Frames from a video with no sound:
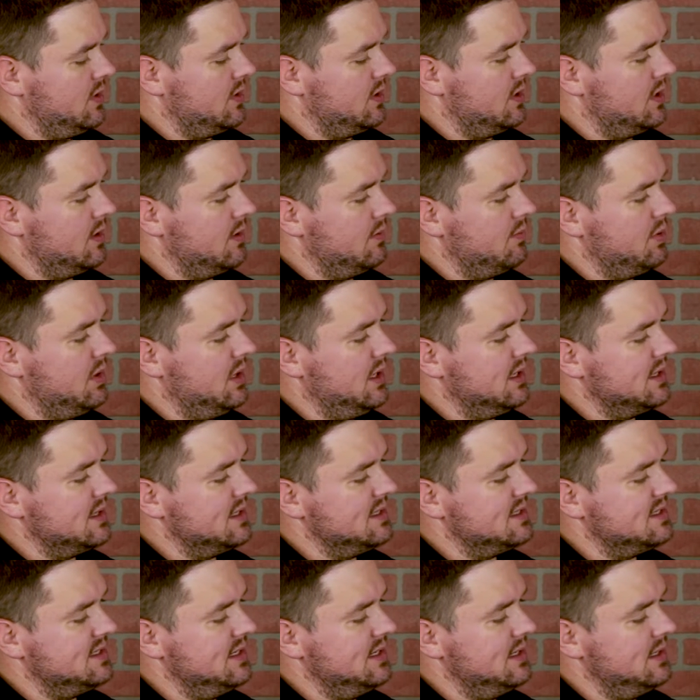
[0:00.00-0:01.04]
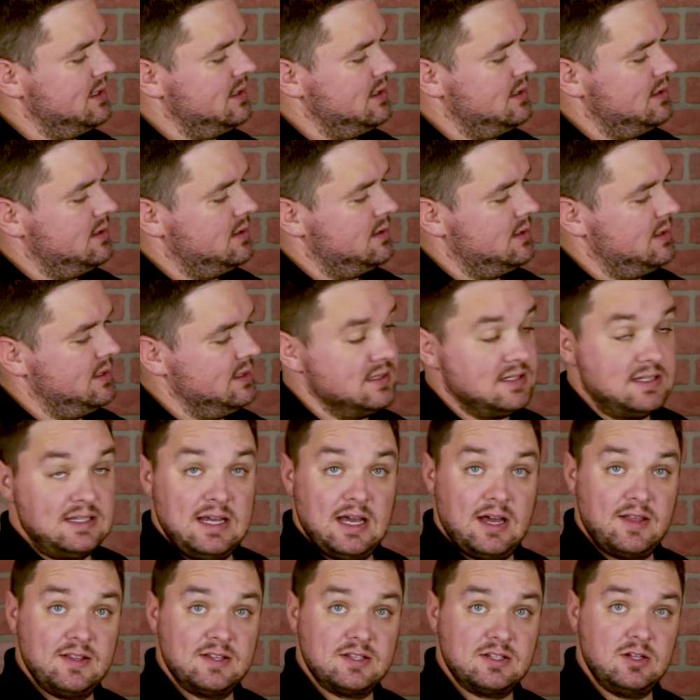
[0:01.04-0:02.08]
are going to plug this in and see
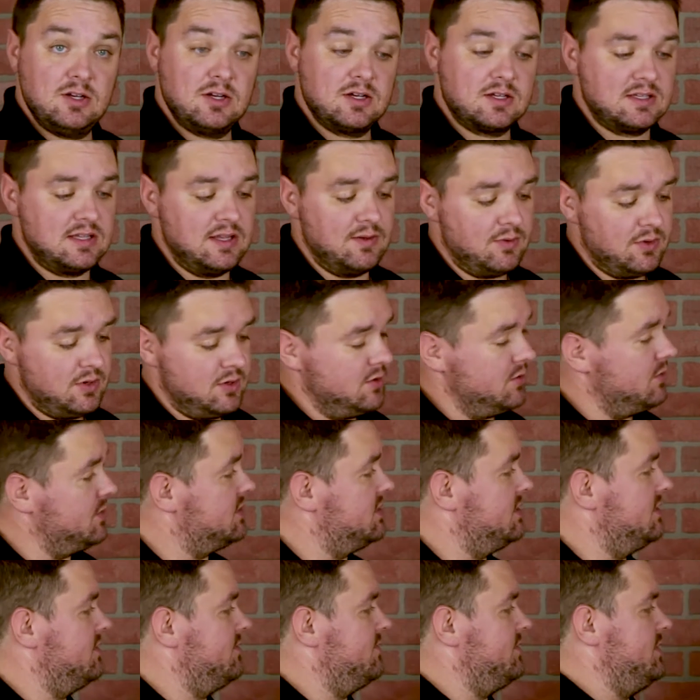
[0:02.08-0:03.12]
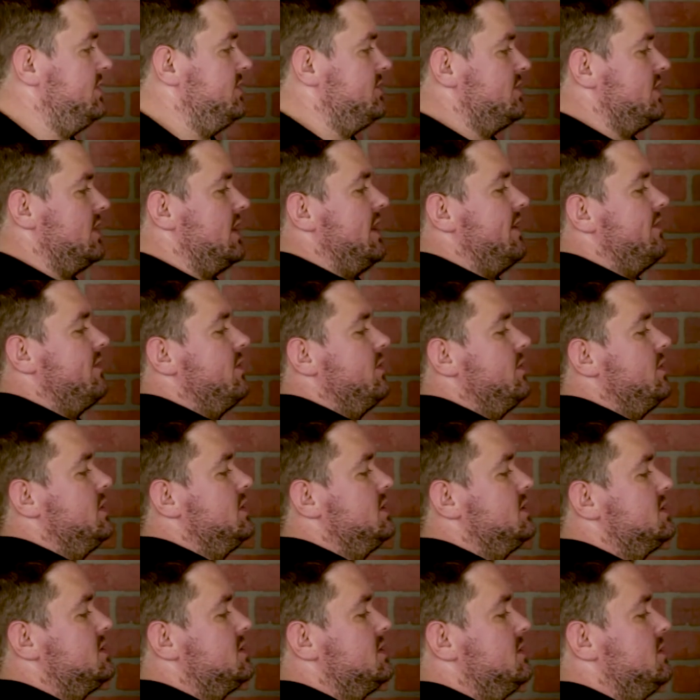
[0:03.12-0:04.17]
how this looks, and then we'll do it with the diffuser
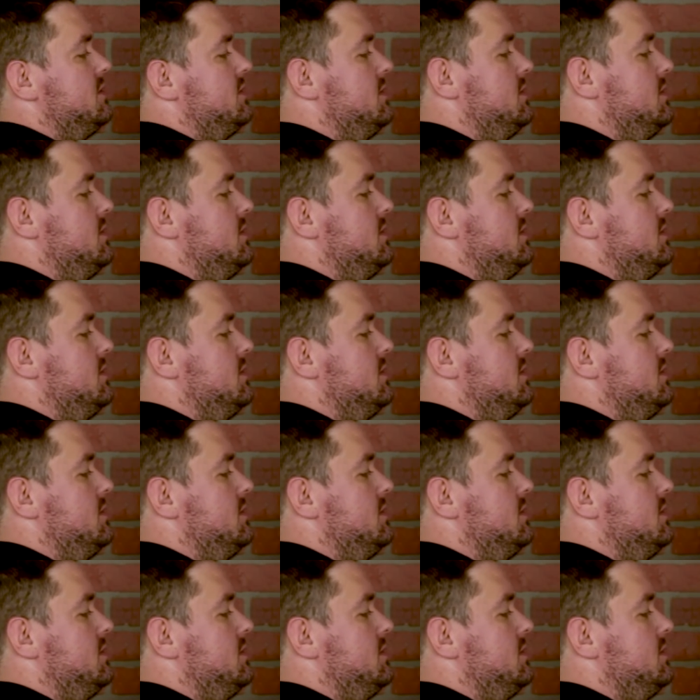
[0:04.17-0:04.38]
afterwards.